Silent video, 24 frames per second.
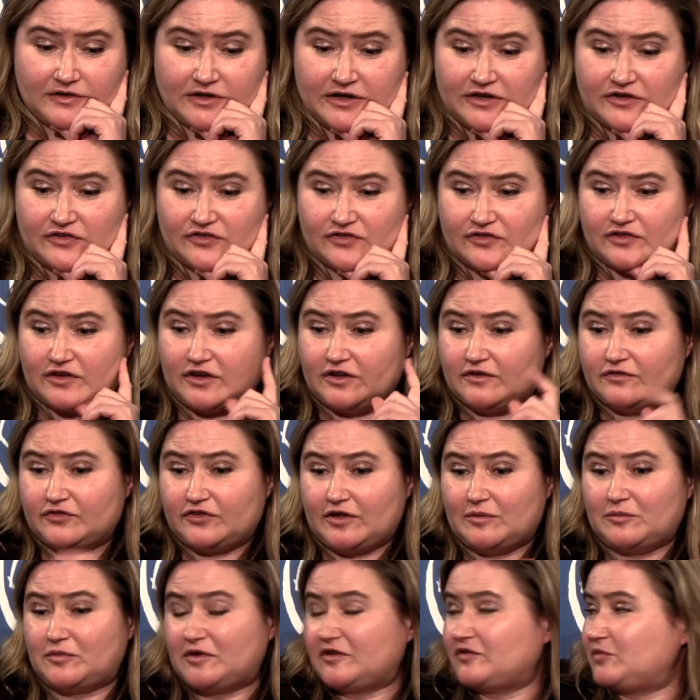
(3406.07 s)
least if
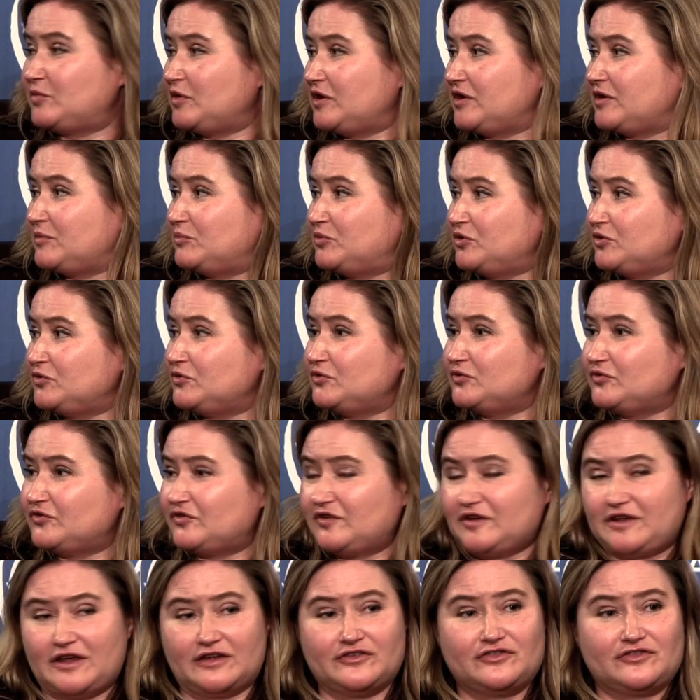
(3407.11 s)
something's being abused
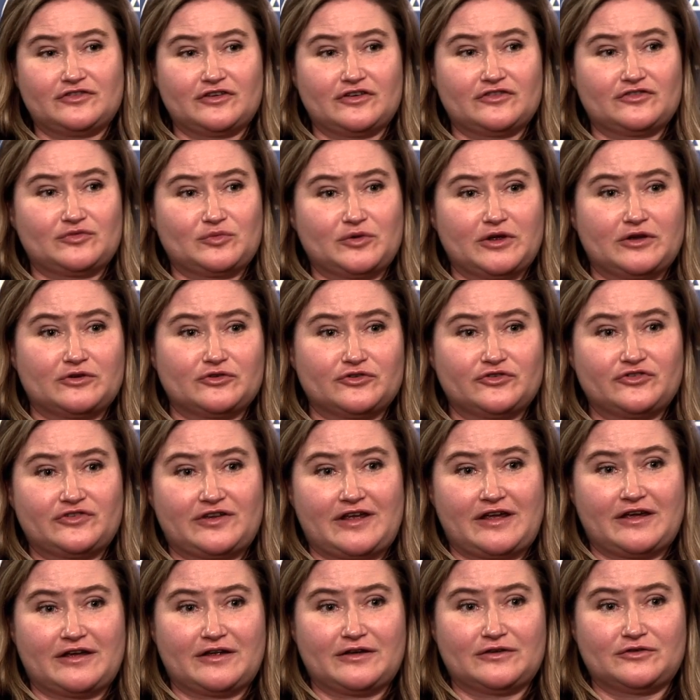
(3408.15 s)
against us, we
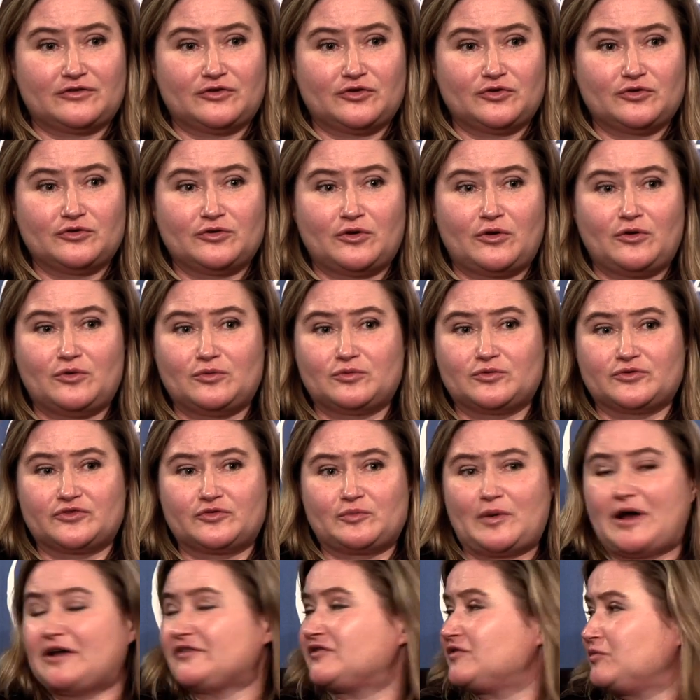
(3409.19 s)
understand who to hold
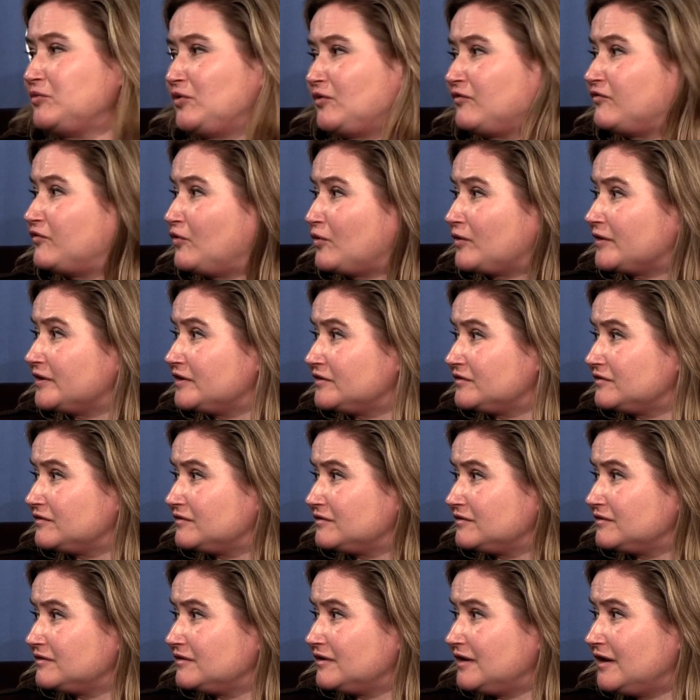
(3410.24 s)
responsible for it.
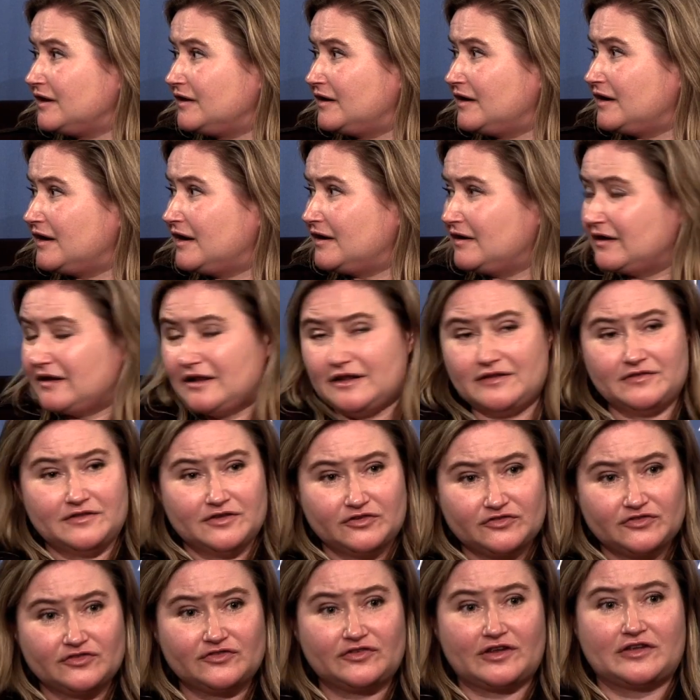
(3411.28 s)
And, and, and
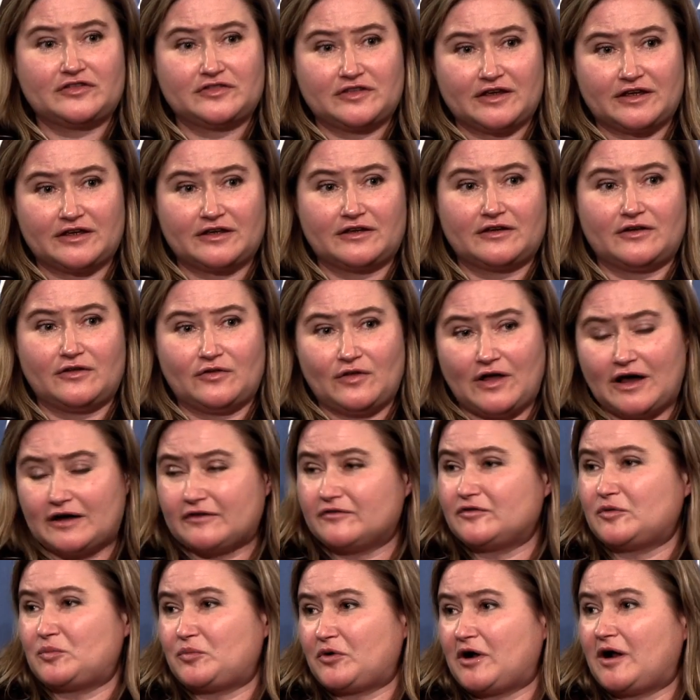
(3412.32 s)
this is, I think, a lot
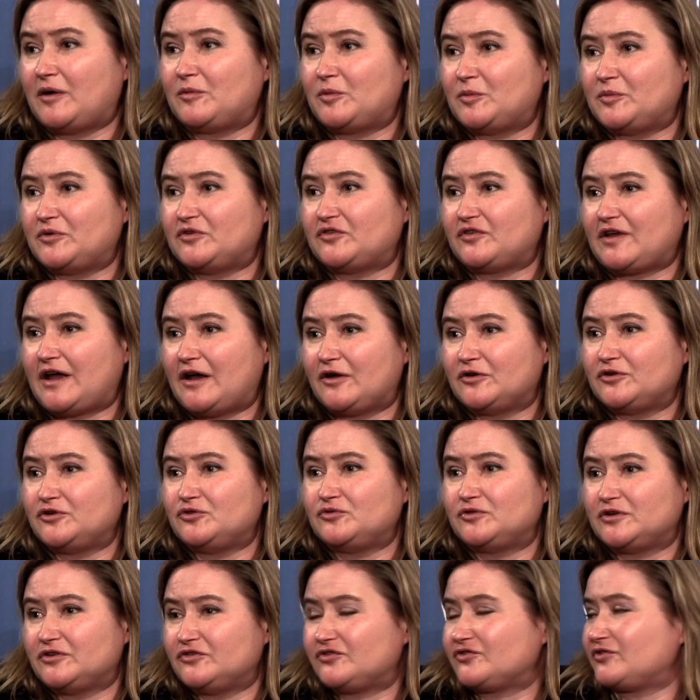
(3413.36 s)
of the problem is how do you
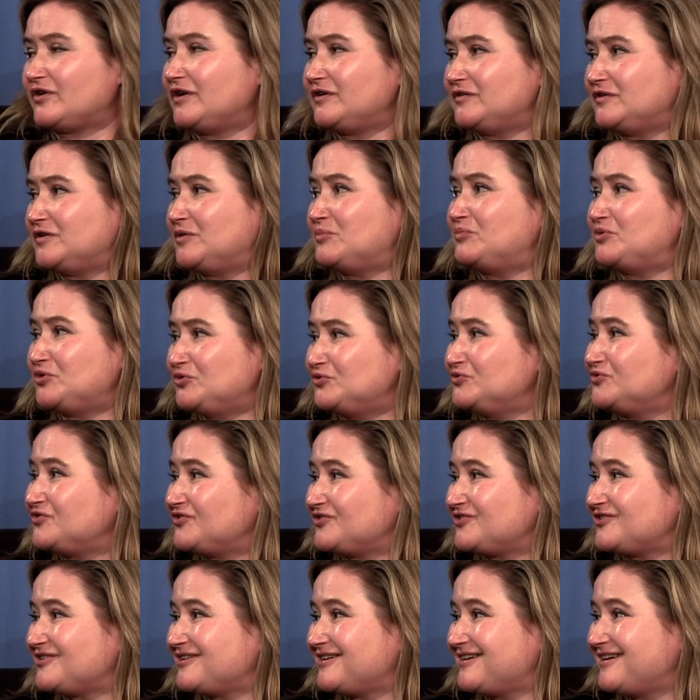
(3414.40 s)
constrain the
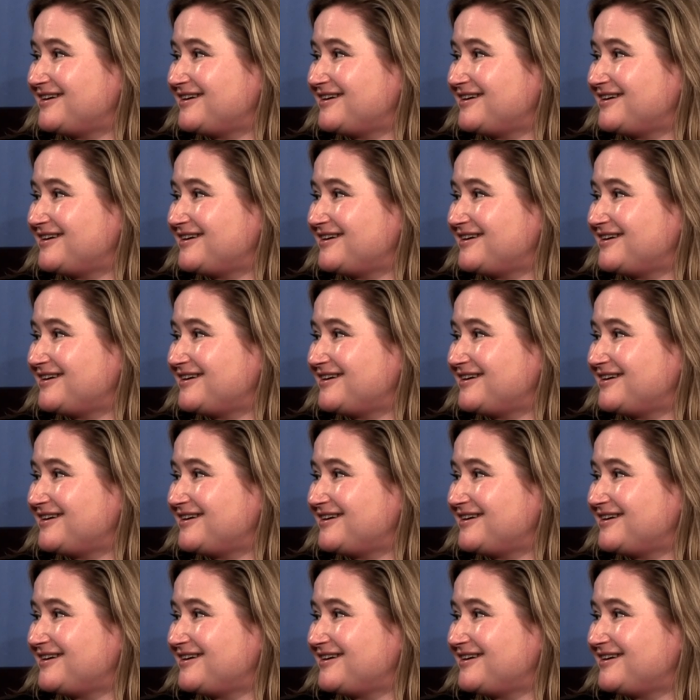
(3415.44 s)
abuse